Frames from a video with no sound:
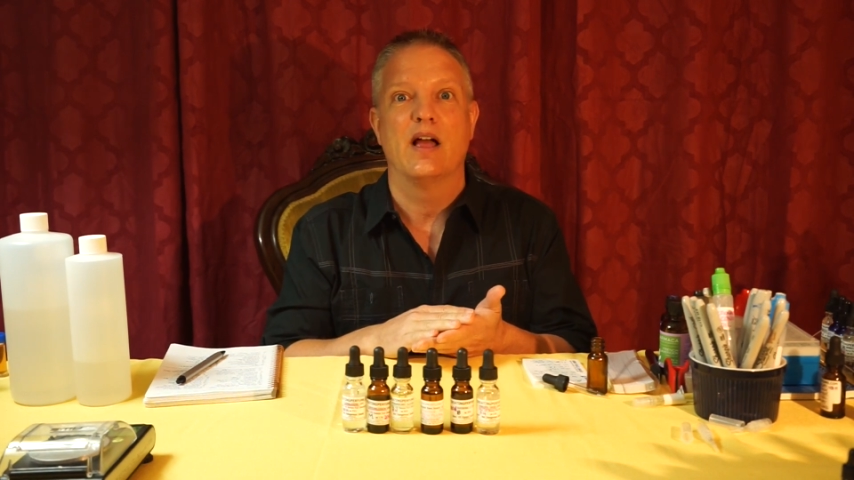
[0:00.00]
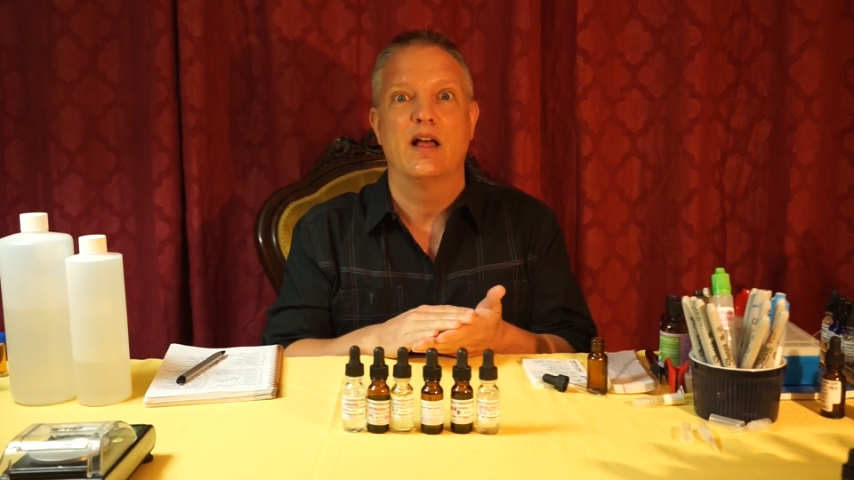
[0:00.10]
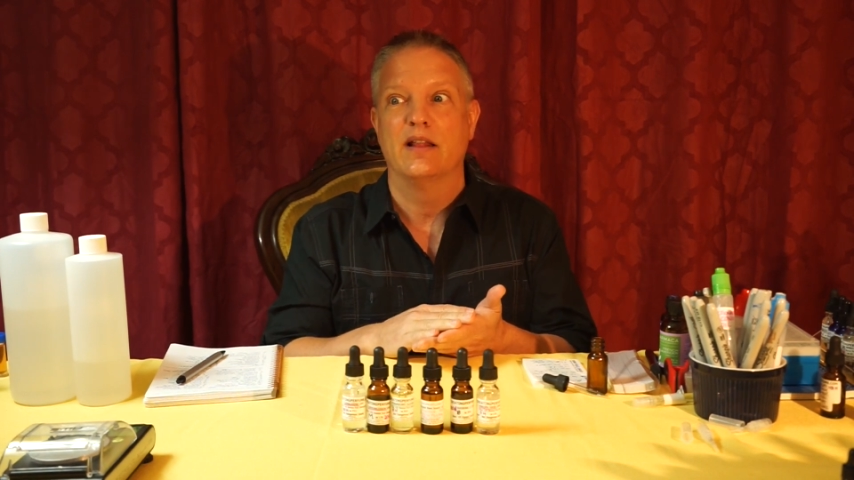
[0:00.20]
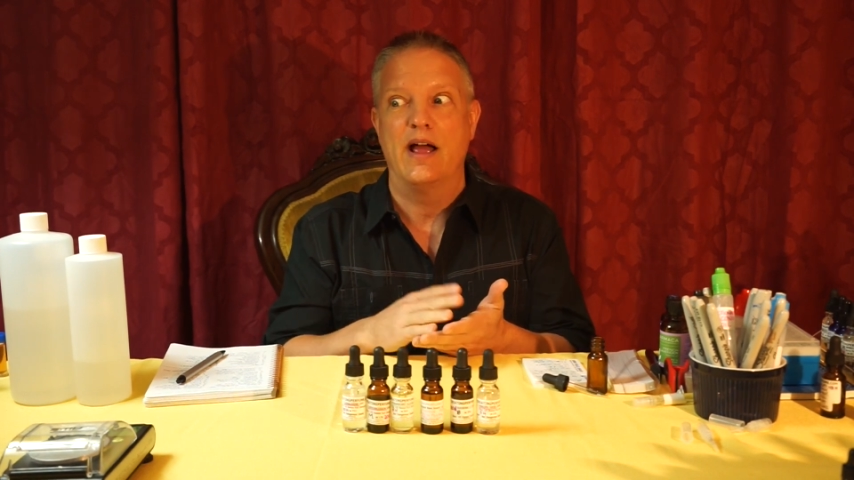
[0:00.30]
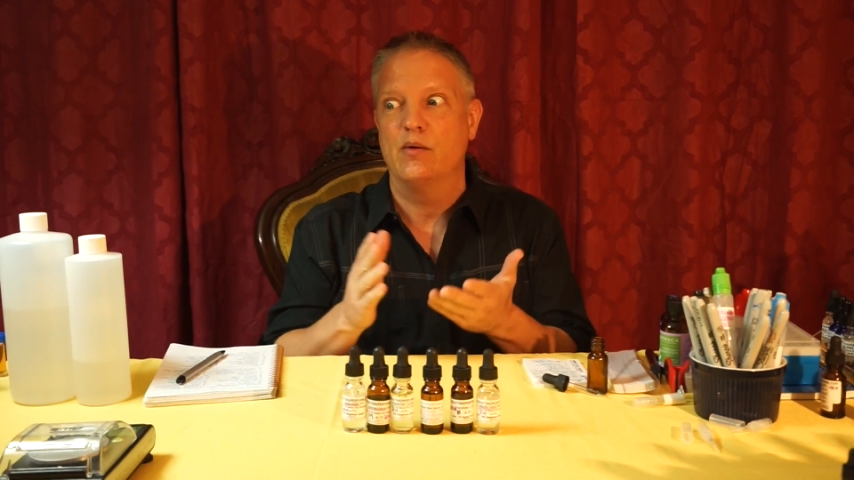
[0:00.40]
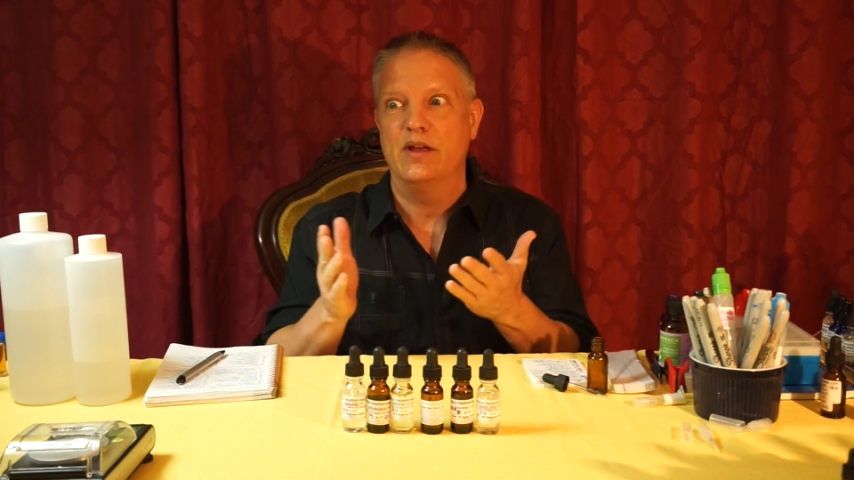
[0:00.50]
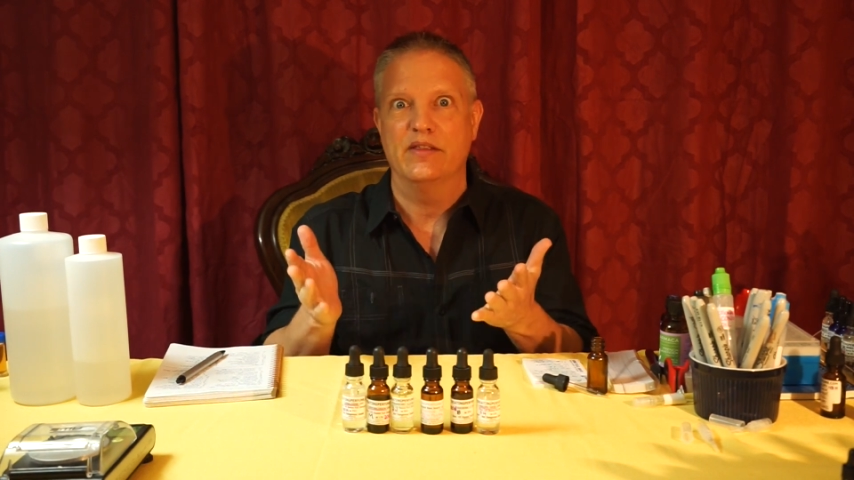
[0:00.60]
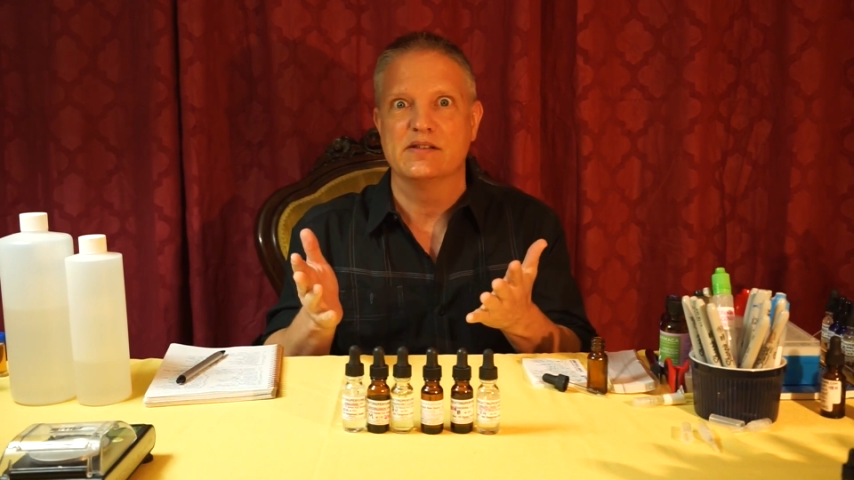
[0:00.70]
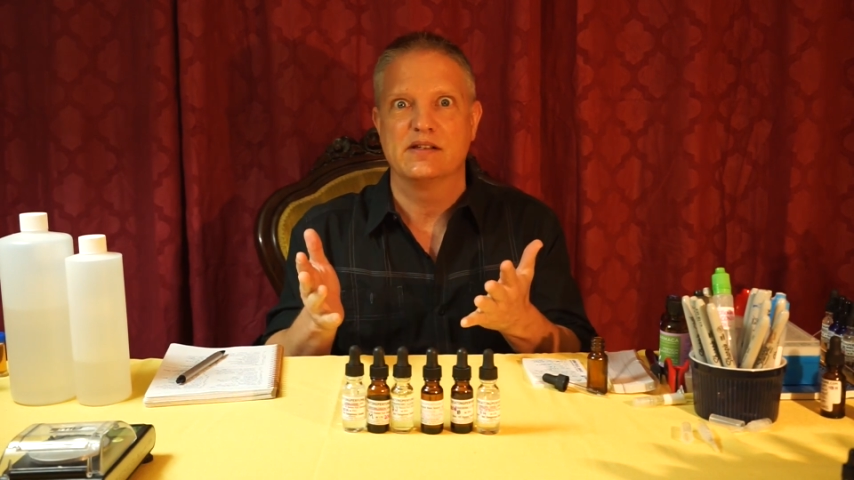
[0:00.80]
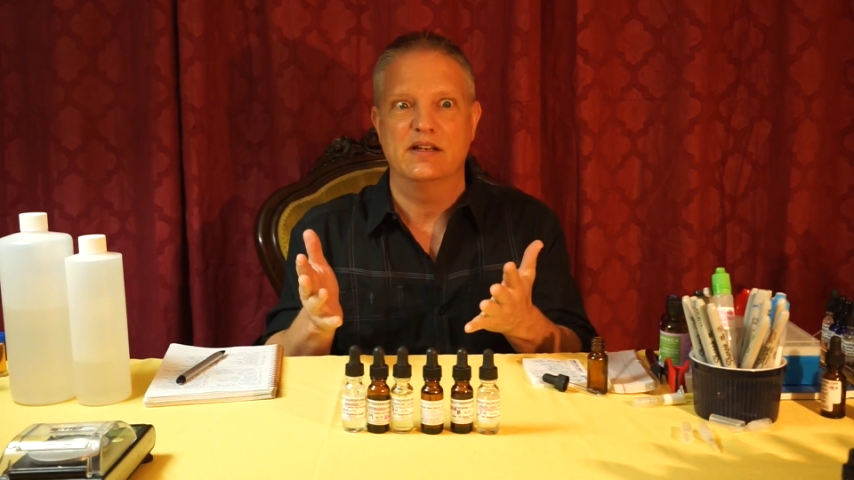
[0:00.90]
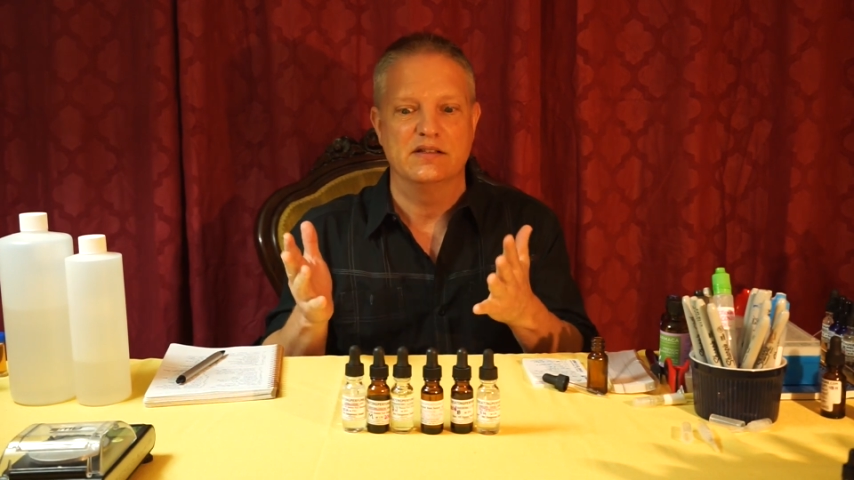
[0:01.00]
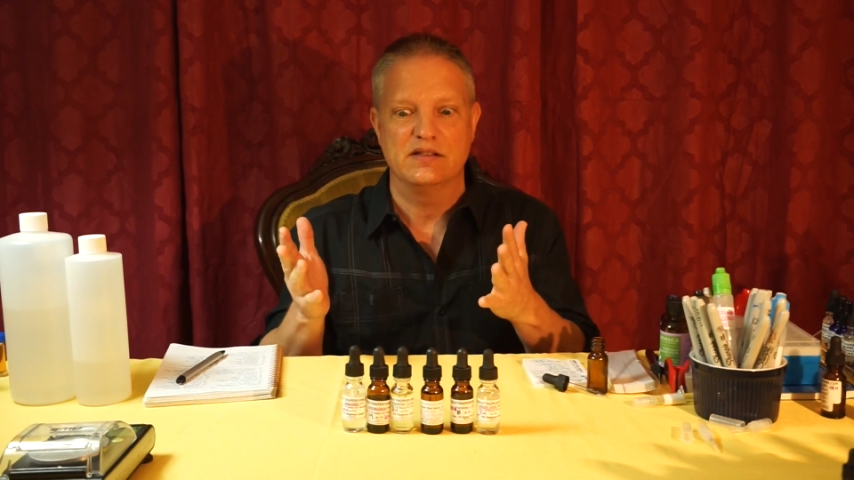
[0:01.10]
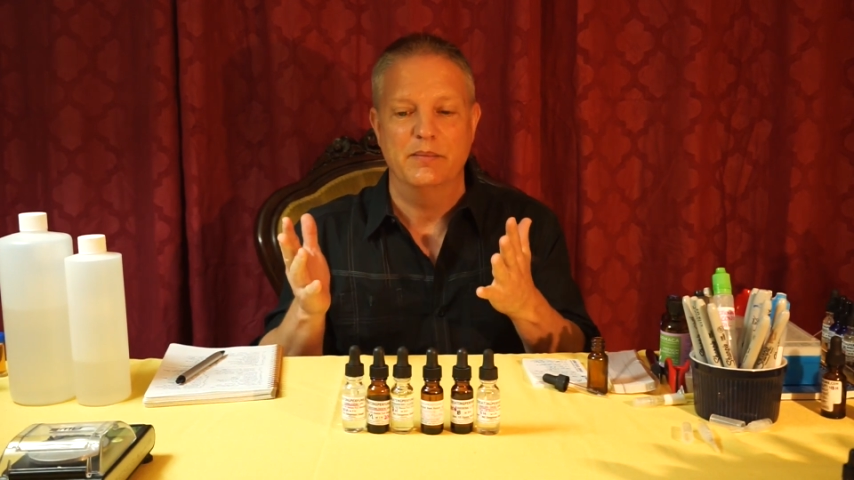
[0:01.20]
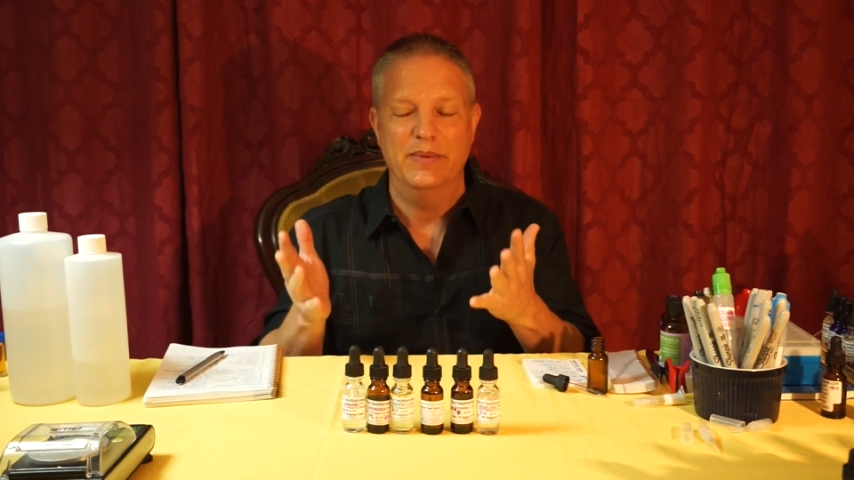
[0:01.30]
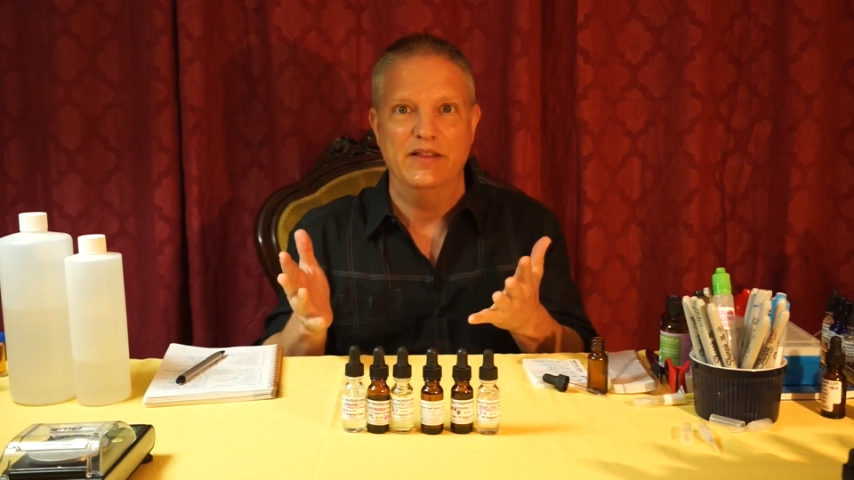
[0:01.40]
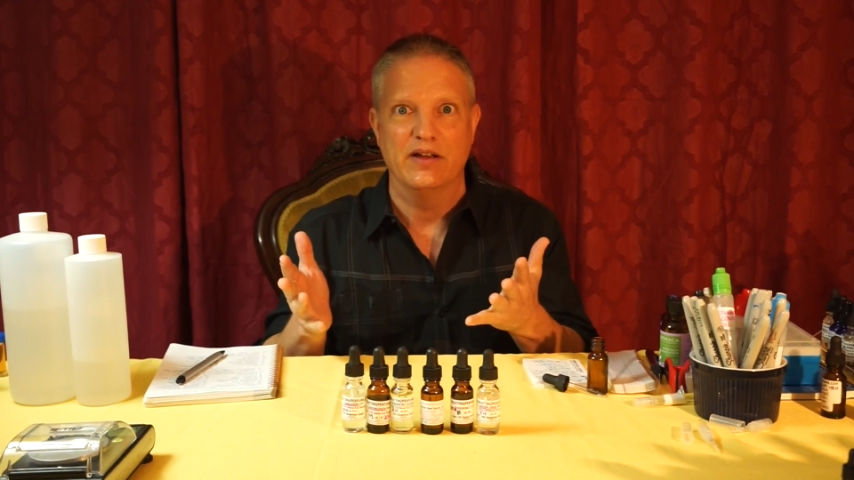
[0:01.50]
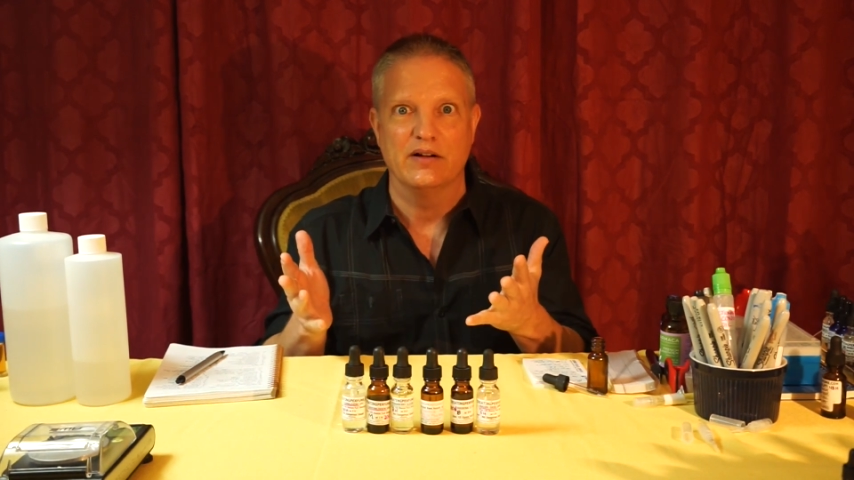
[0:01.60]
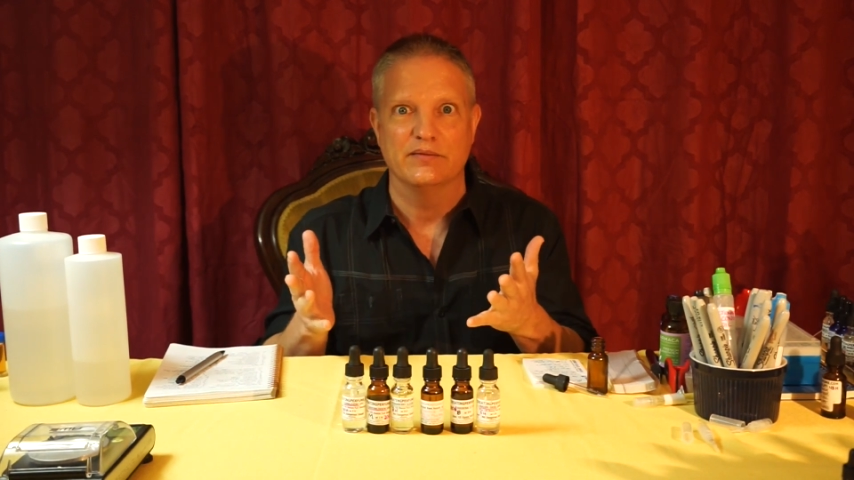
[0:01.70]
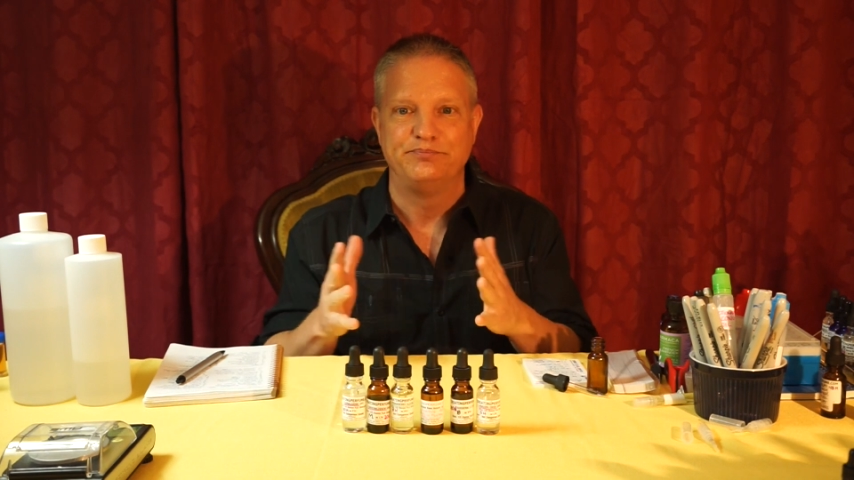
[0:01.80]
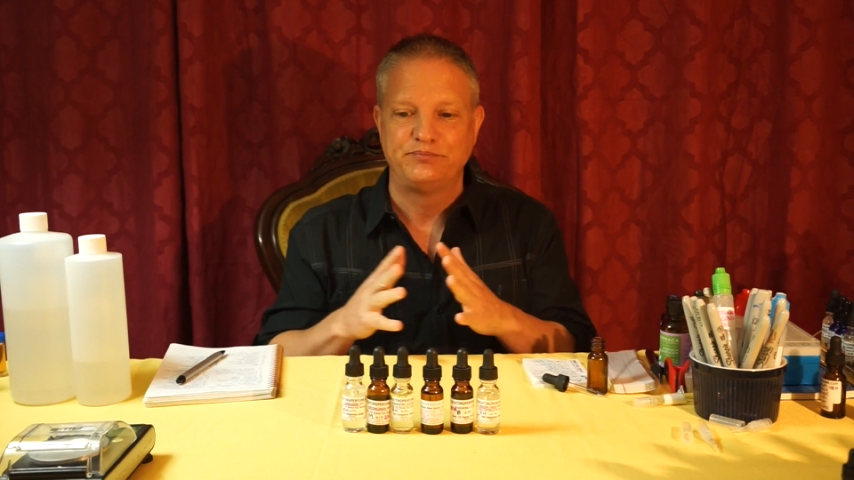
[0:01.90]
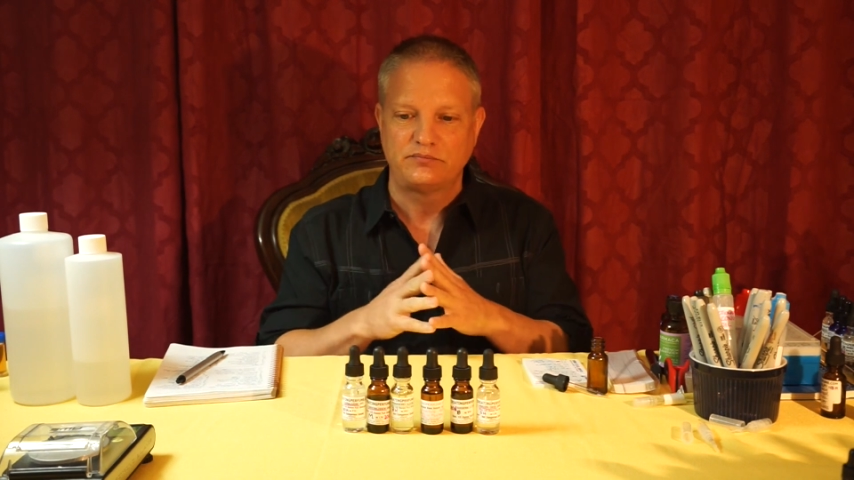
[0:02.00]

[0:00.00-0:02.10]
allowing this kit to be there,